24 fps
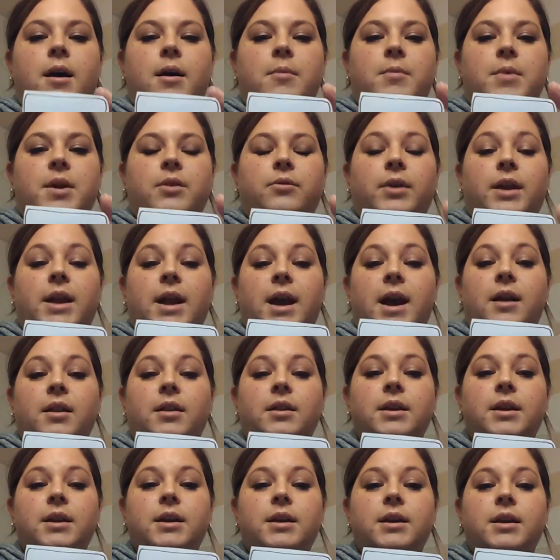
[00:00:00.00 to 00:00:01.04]
In
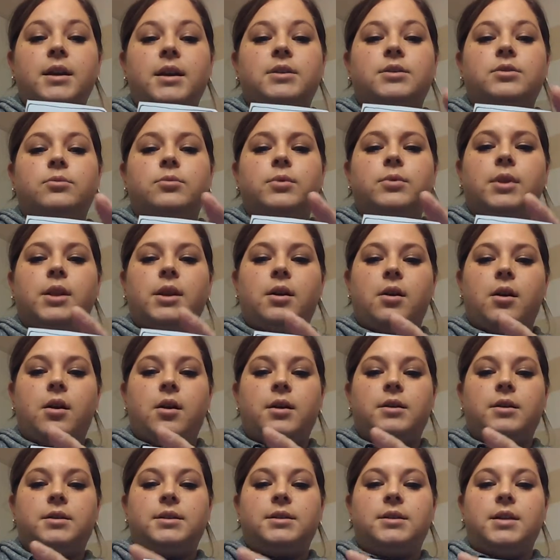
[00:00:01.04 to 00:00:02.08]
reality, it's really
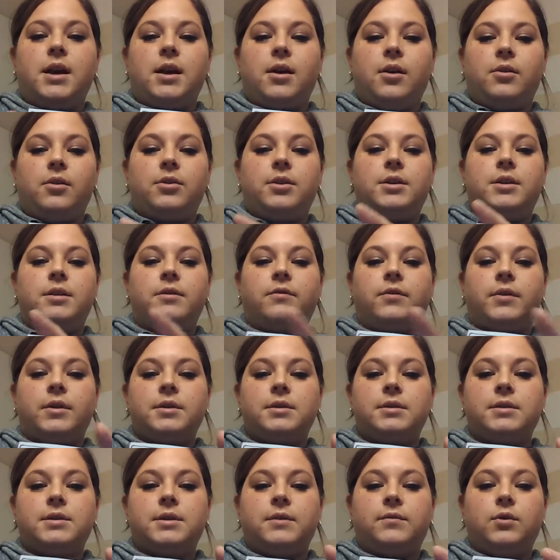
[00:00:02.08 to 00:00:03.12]
hard to tell the
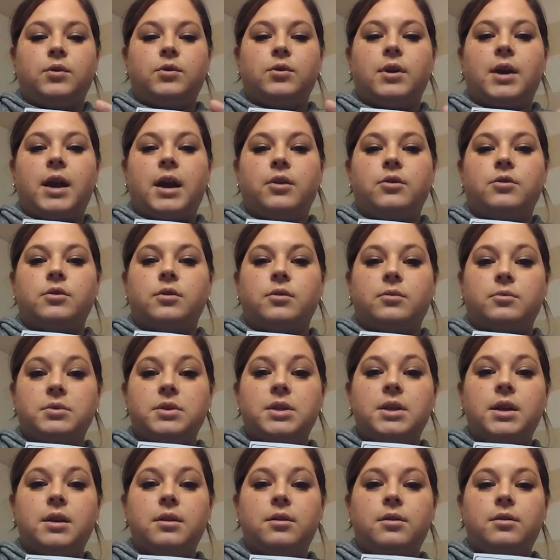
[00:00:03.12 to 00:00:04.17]
difference. If you look at your own
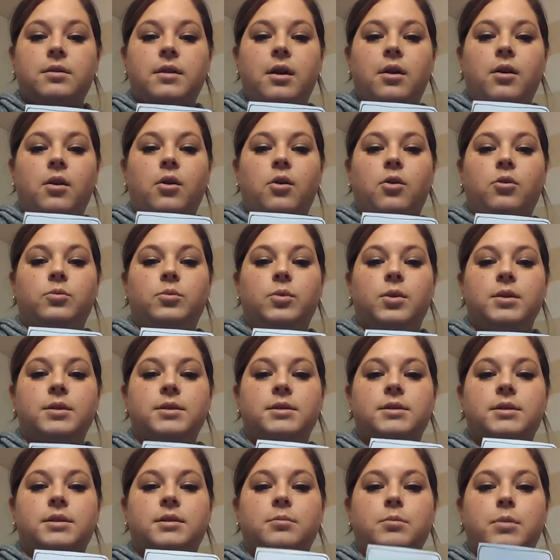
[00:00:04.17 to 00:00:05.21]
teeth, they're
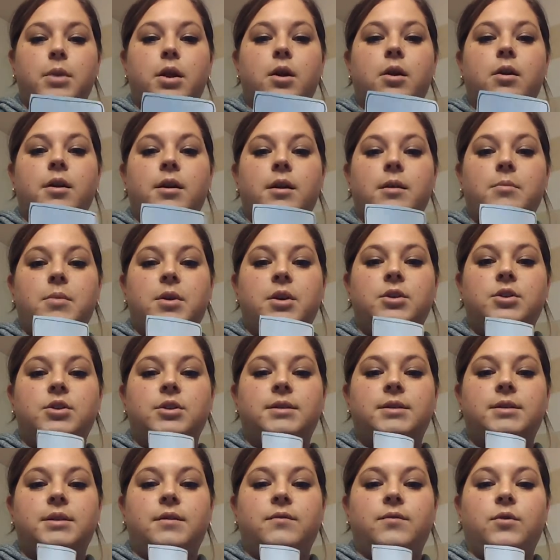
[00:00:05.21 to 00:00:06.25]
almost mirrored
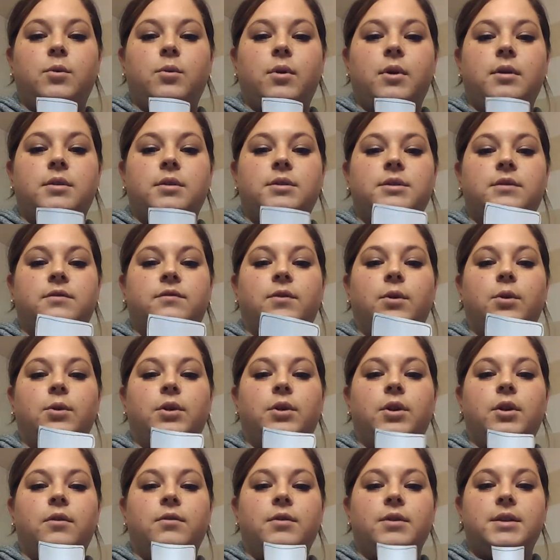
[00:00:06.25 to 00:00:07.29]
images. If you were to fold
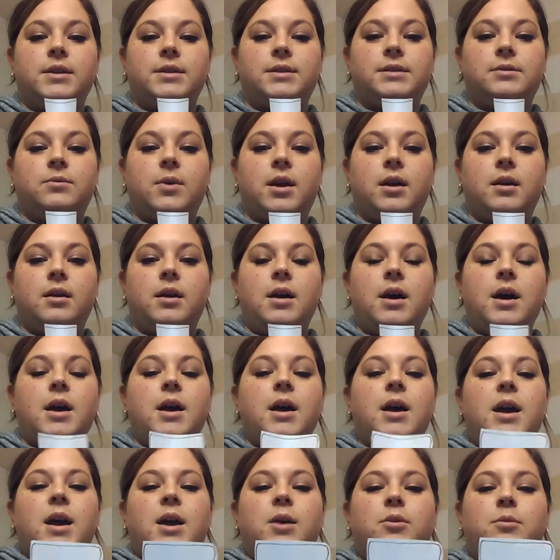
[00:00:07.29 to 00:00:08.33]
it over this way,
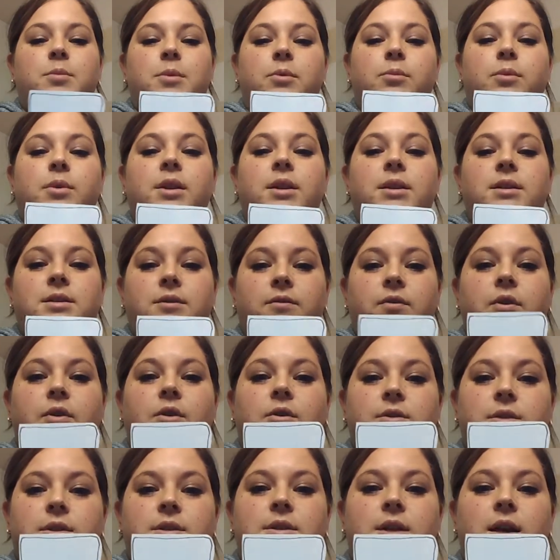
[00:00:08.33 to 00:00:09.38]
it would be really
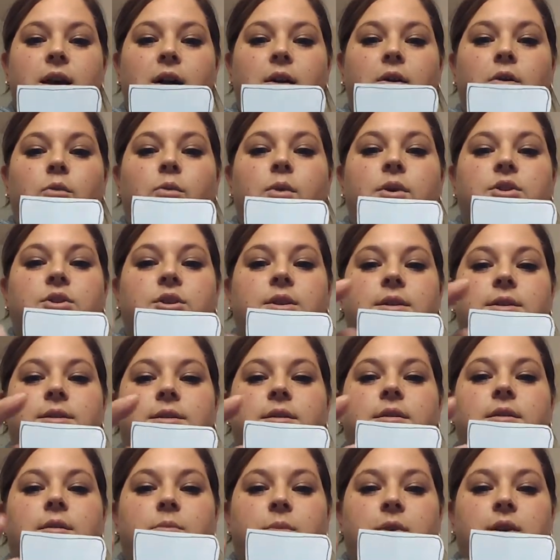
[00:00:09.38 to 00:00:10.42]
difficult to tell which is
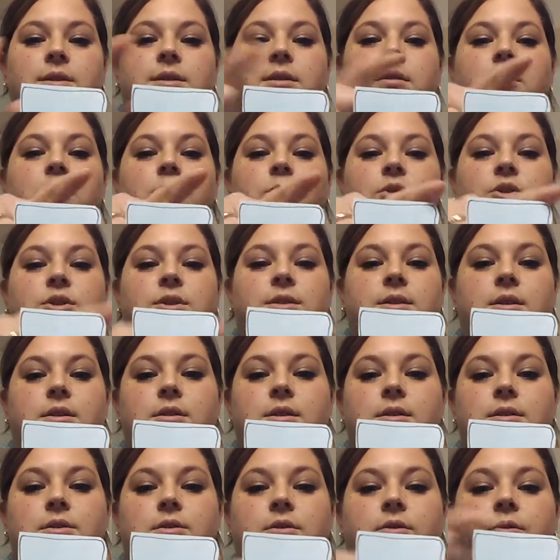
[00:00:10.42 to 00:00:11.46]
the mesial and which is the
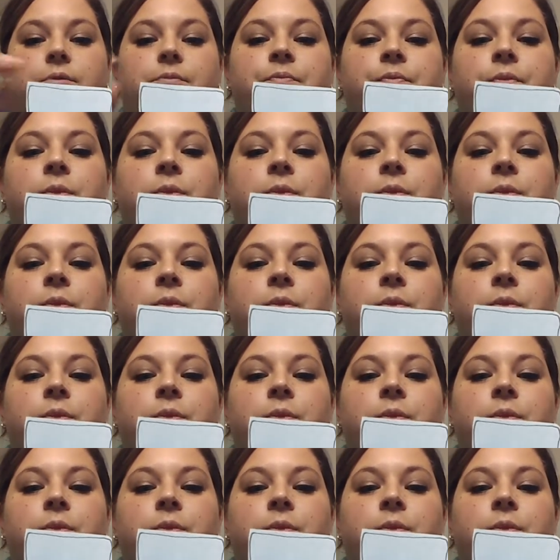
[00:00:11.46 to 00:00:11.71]
distal.